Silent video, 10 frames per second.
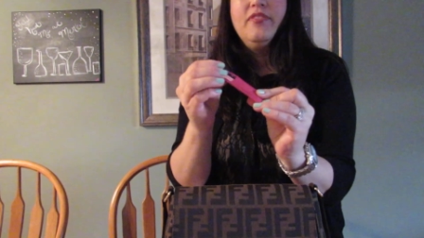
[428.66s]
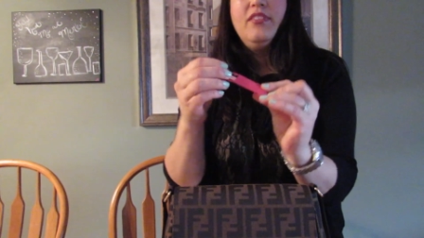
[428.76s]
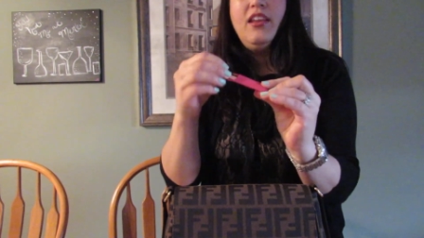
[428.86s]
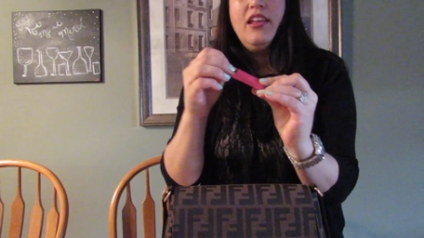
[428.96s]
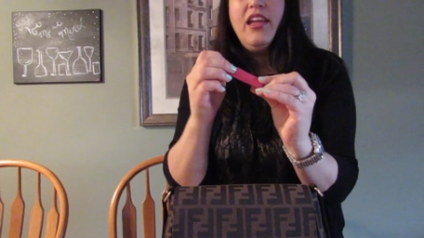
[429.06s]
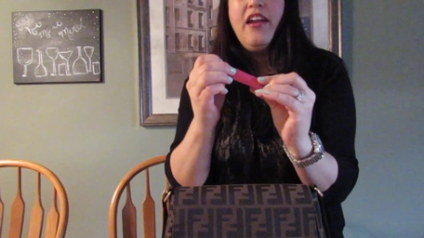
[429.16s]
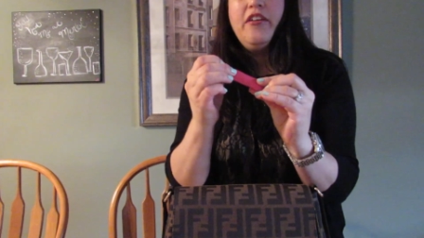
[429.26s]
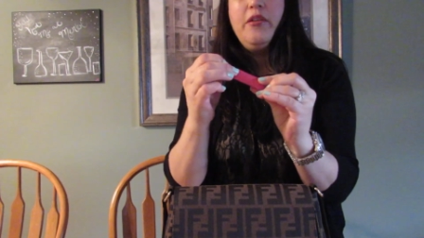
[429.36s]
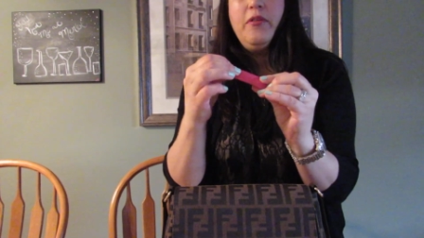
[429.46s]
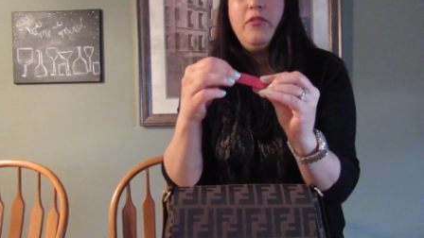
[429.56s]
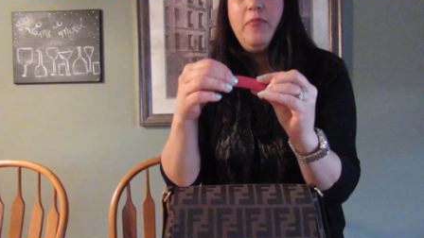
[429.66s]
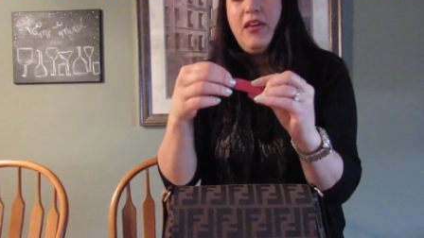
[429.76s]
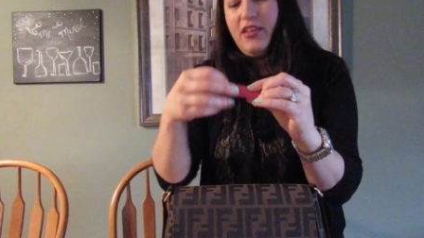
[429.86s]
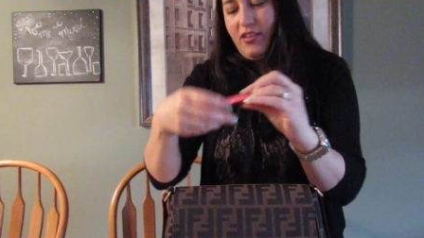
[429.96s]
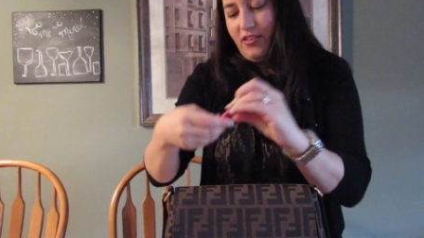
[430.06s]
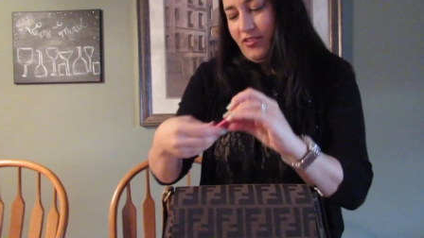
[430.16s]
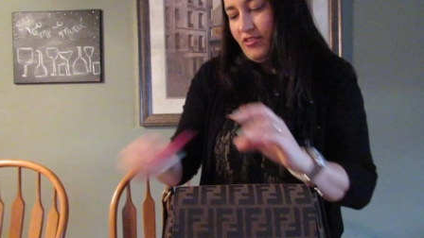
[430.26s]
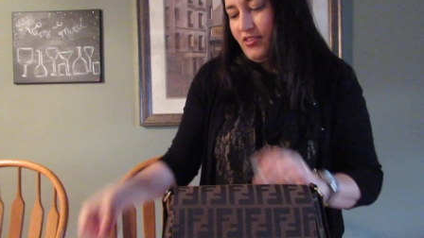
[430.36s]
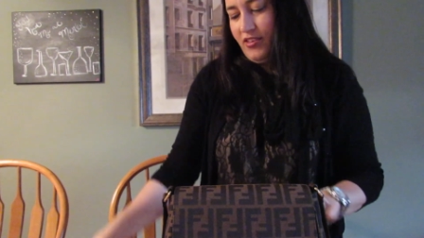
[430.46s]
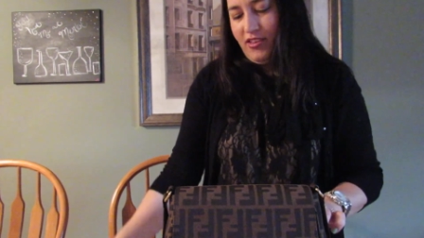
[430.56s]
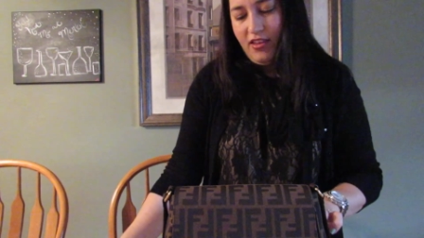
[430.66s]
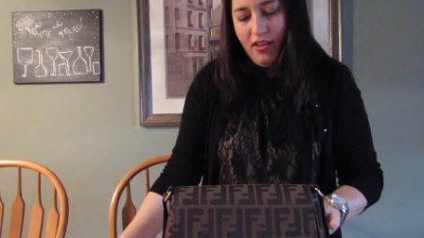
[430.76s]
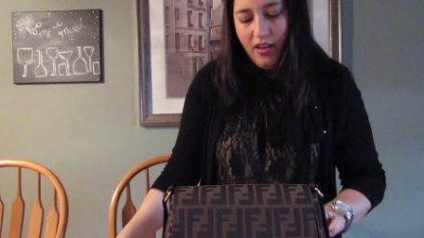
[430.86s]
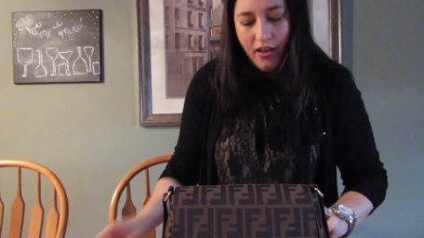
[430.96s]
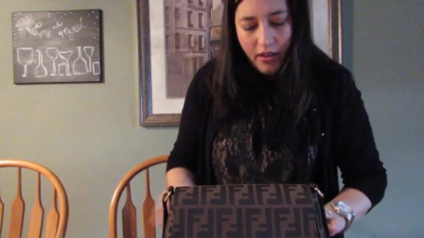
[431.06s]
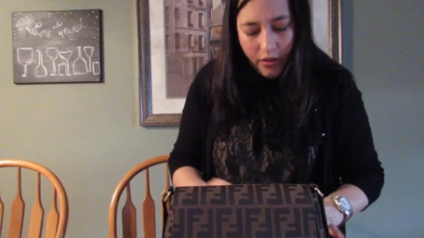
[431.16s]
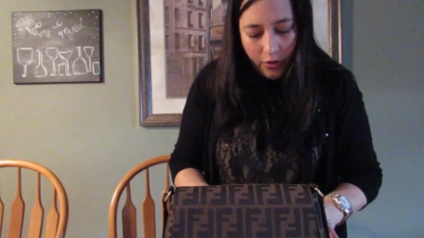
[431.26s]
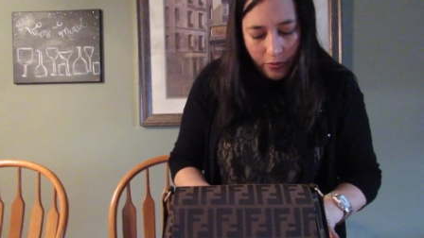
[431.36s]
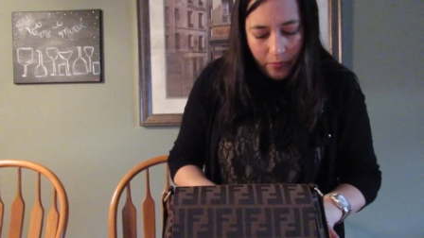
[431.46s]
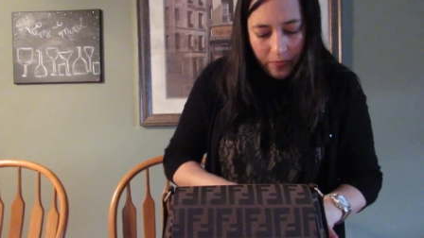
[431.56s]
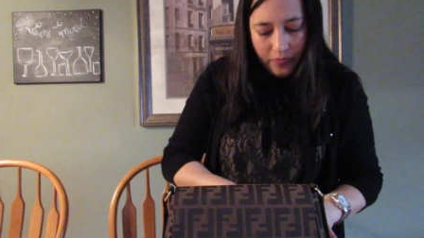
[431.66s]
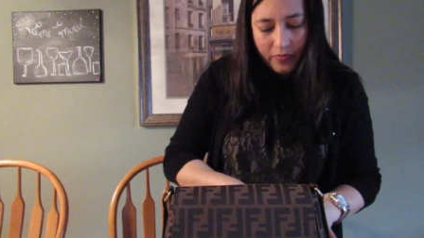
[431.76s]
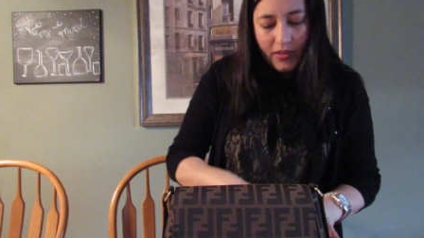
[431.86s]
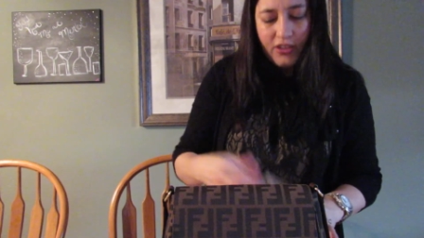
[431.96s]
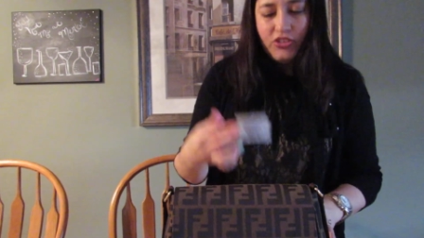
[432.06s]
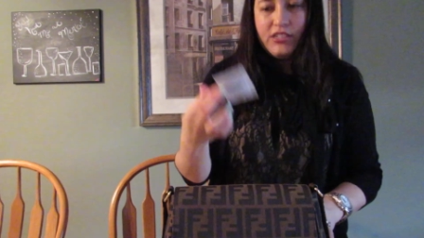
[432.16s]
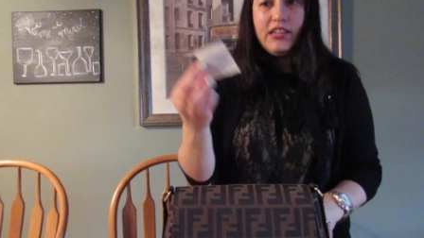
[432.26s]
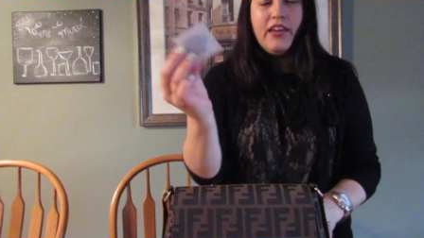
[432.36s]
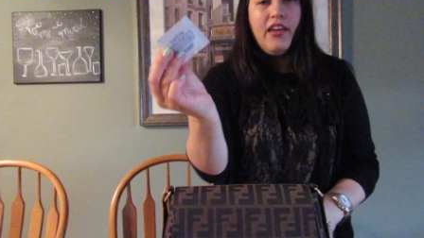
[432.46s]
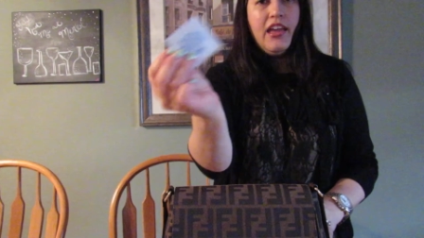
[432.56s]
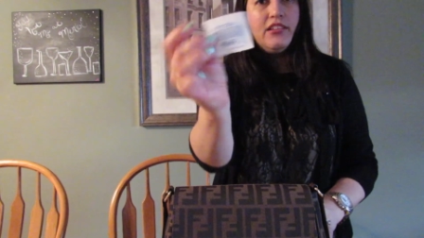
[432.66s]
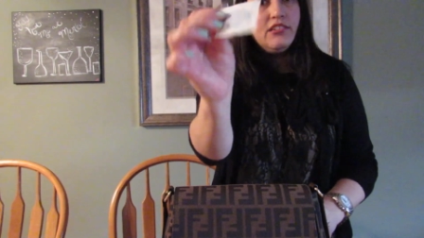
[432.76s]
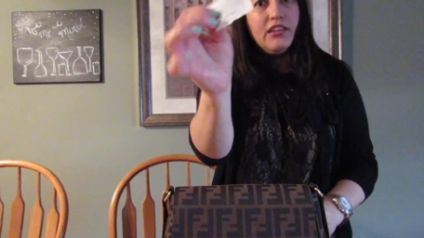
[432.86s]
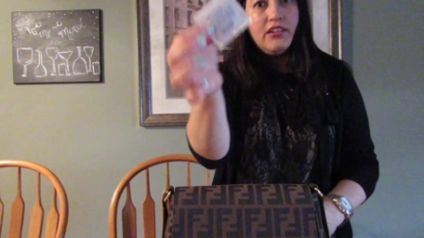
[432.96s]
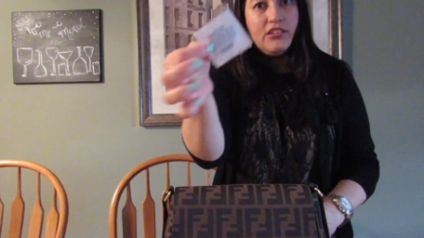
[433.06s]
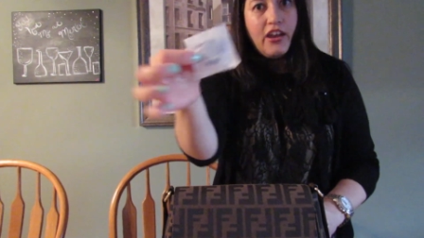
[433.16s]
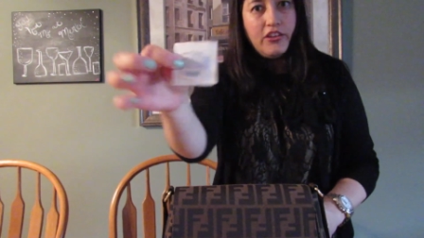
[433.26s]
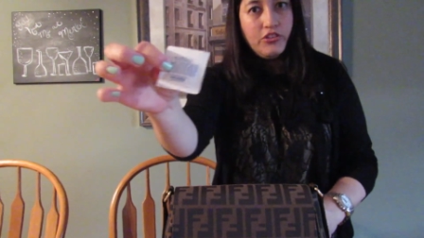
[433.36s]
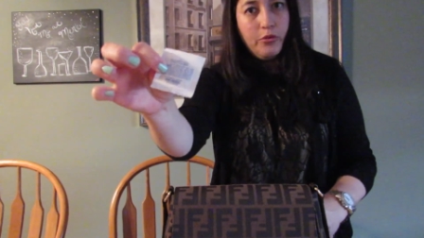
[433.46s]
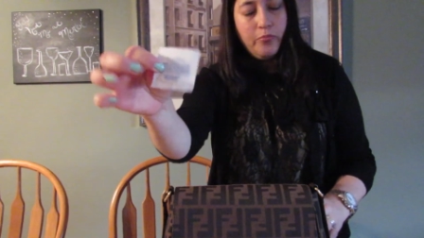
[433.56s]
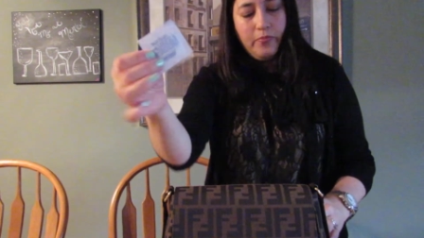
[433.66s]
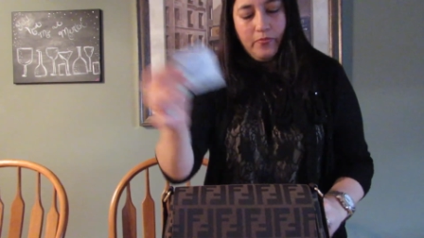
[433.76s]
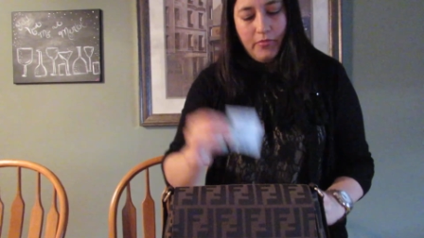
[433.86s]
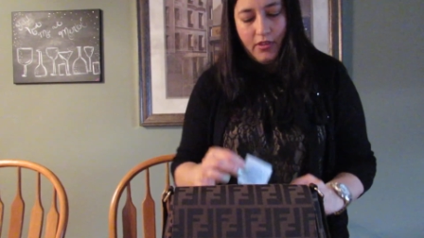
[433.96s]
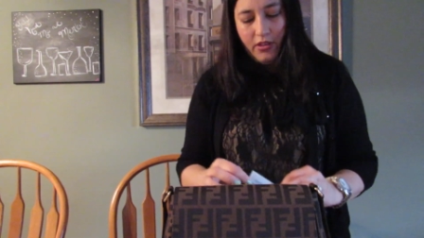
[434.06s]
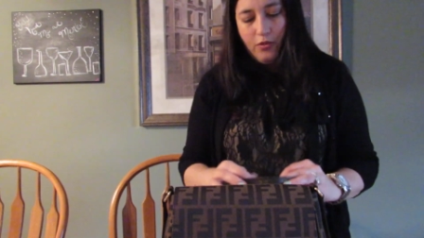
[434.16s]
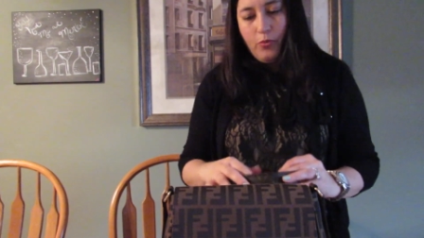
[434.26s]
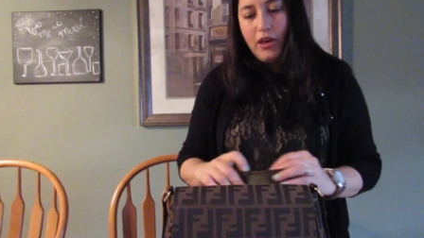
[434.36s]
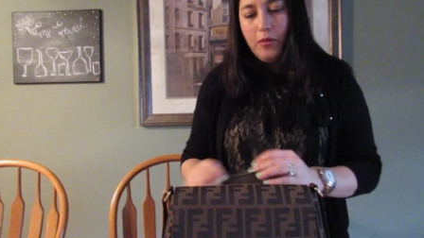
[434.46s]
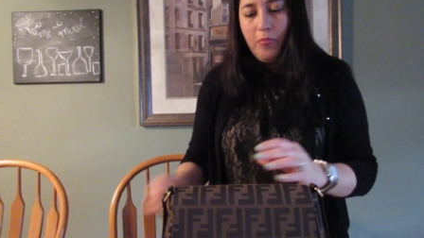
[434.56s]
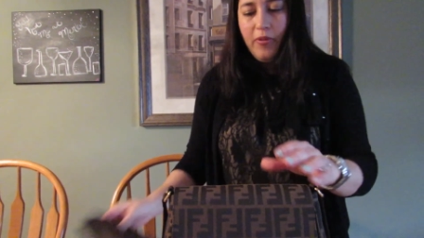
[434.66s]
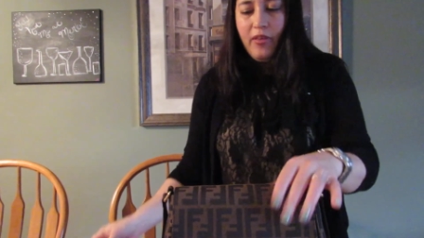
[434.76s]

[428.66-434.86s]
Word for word: that I carry with me. Um, and just like a hand sanitizer wipe.